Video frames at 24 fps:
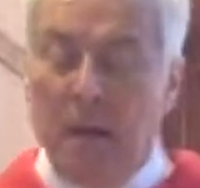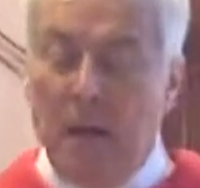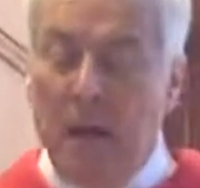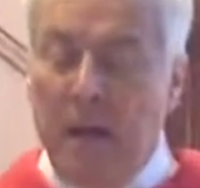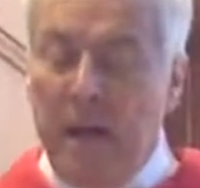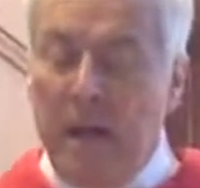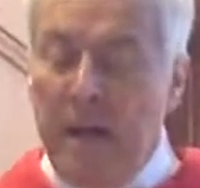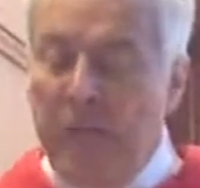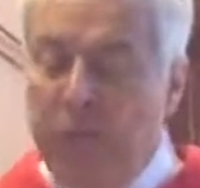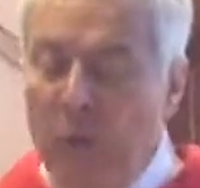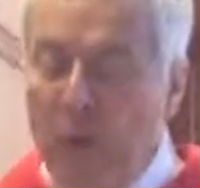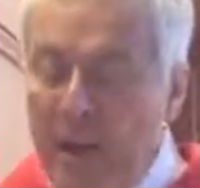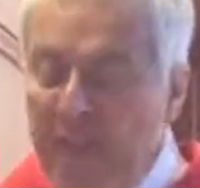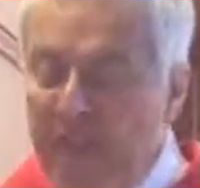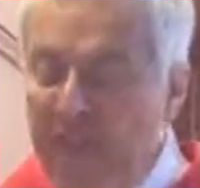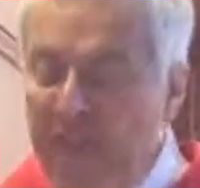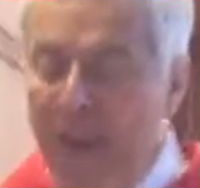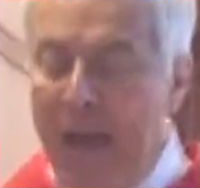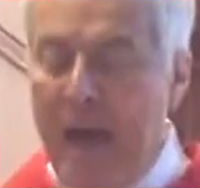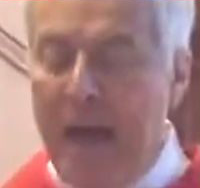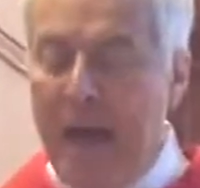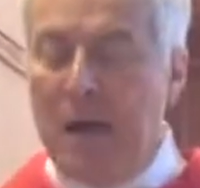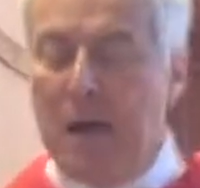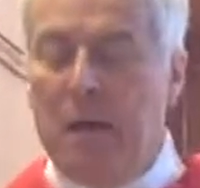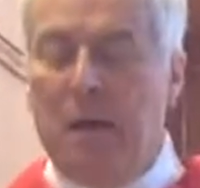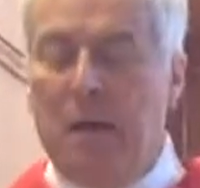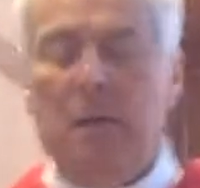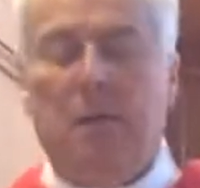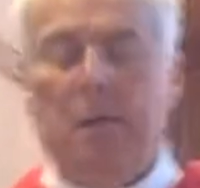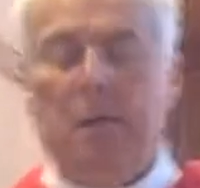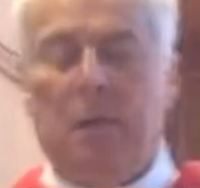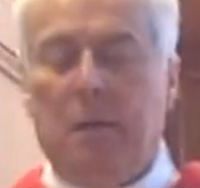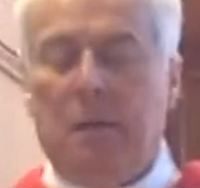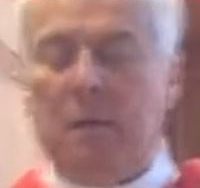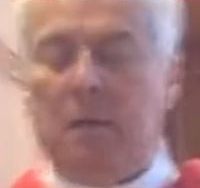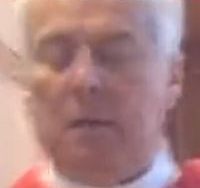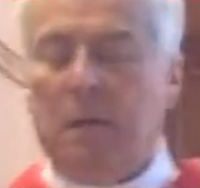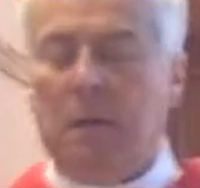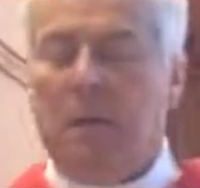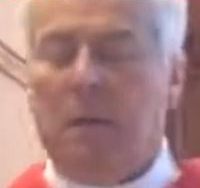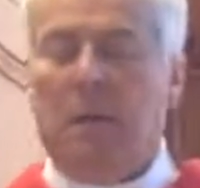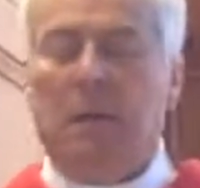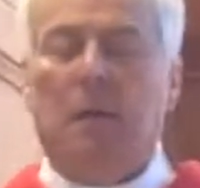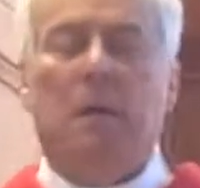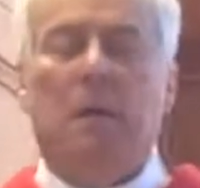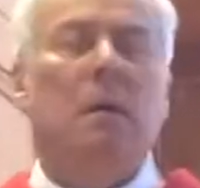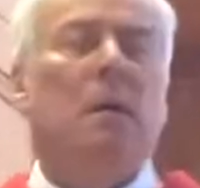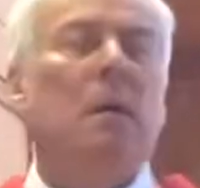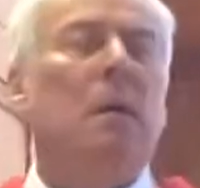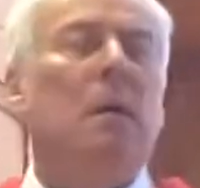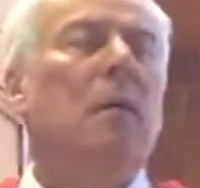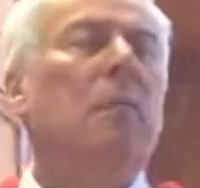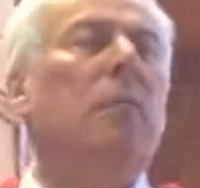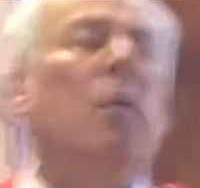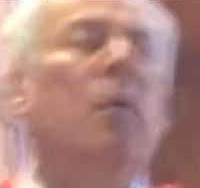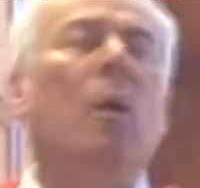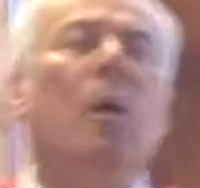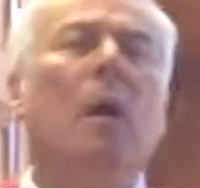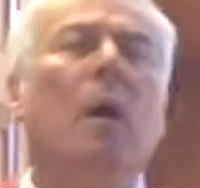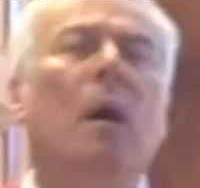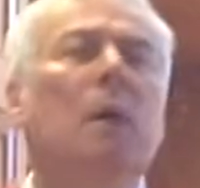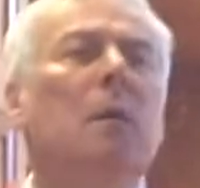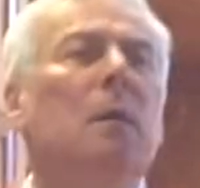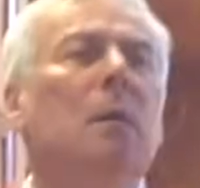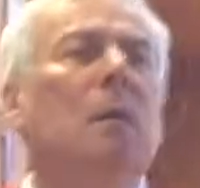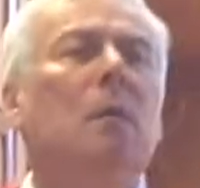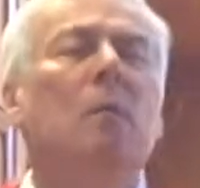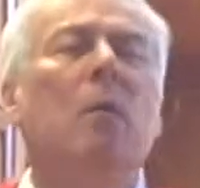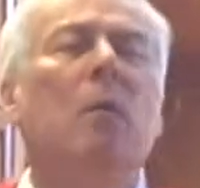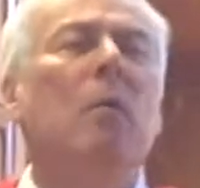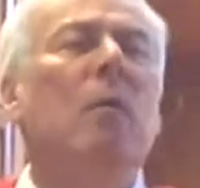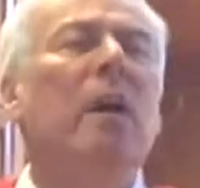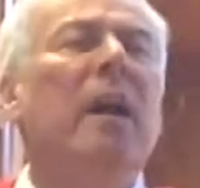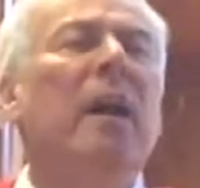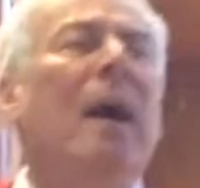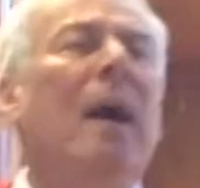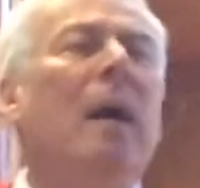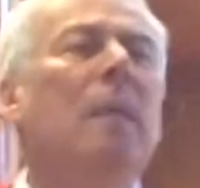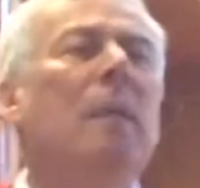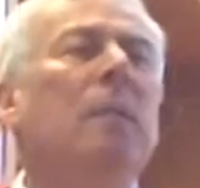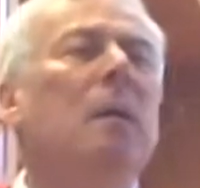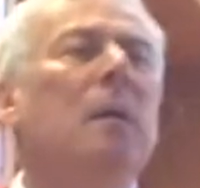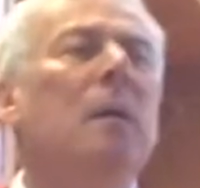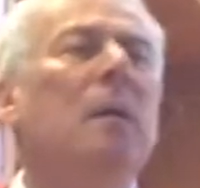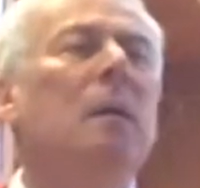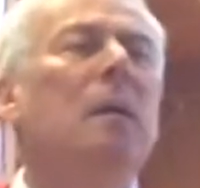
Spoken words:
And if we fail, boy, what would happen?